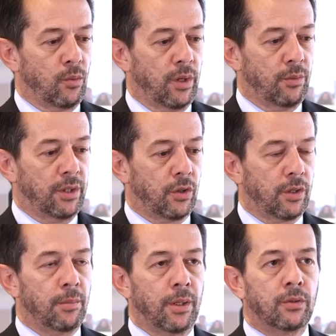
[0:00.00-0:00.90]
When we
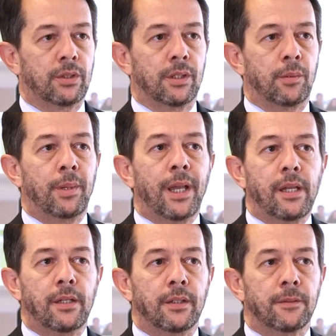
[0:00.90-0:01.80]
talk about uh,
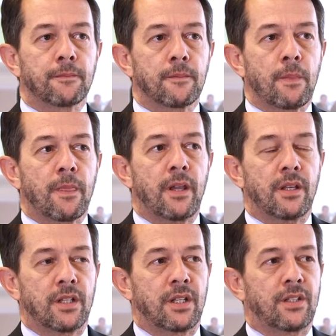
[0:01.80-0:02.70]
pain,
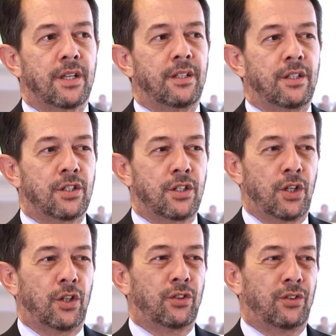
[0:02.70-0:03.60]
as I said, is
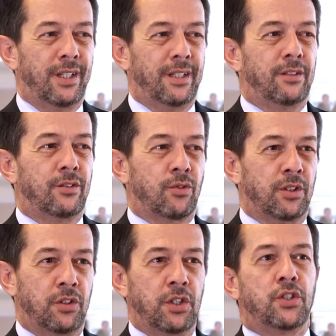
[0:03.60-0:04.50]
not a
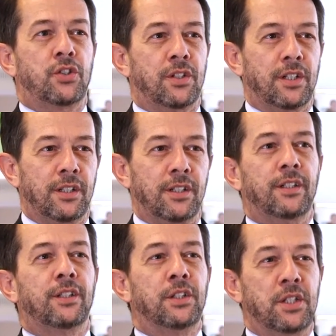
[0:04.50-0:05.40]
traditional
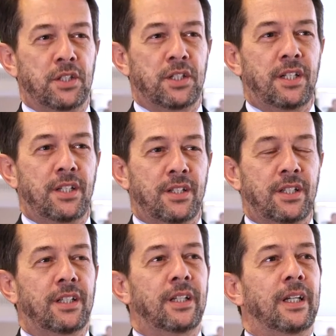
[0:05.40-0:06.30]
disease
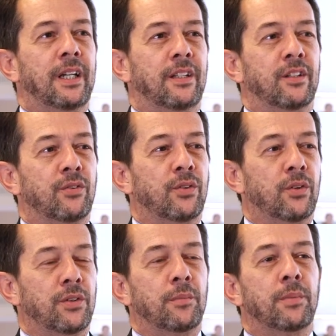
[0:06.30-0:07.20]
and
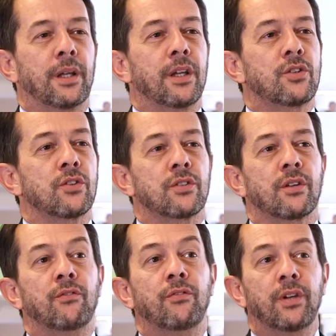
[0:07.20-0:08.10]
therefore the implications
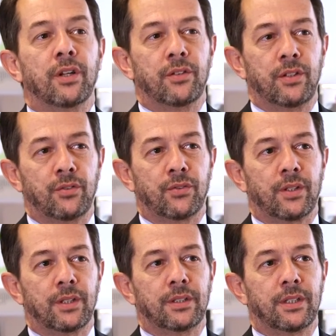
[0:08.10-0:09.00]
are very
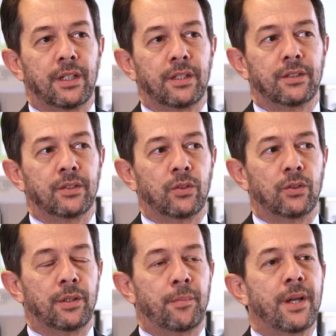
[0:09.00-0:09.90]
different. And
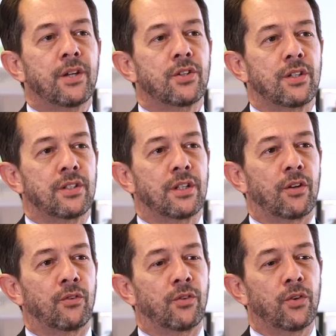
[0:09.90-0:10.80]
so the patients
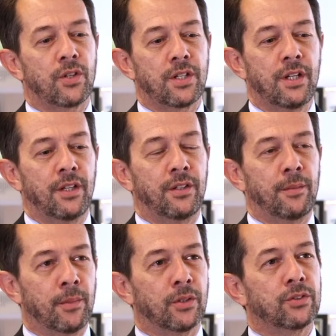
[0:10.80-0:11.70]
are of course
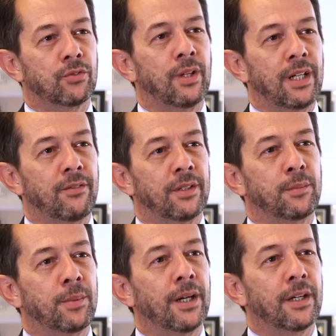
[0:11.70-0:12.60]
the most
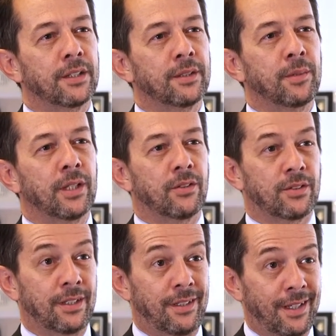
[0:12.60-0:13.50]
relevant part
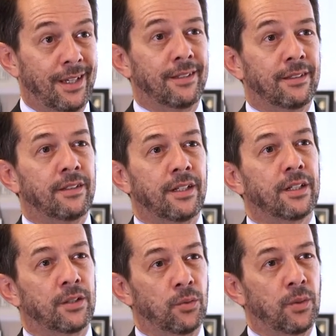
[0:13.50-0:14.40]
because at the end they
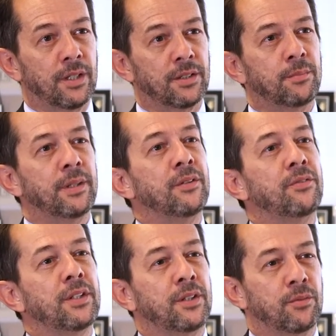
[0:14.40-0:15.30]
are the ones
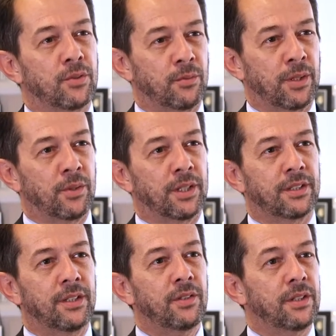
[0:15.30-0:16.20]
benefiting from our
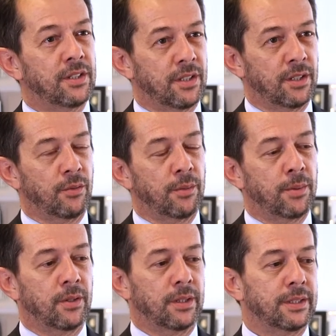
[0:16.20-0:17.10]
activities and our
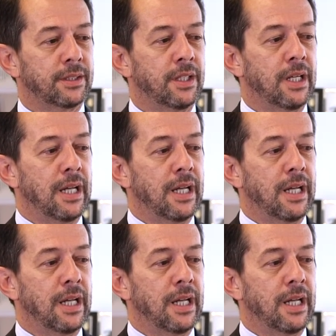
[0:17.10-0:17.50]
products.